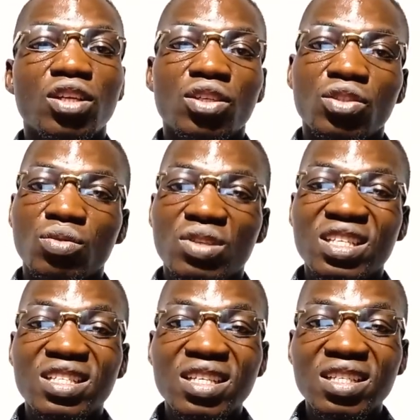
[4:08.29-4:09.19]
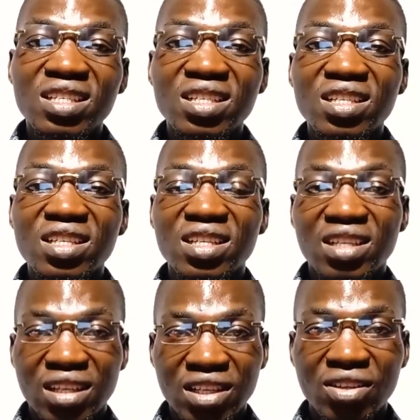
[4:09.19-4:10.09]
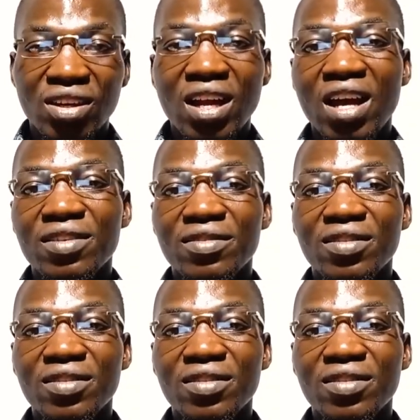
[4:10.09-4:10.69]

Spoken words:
You will see changes in your life.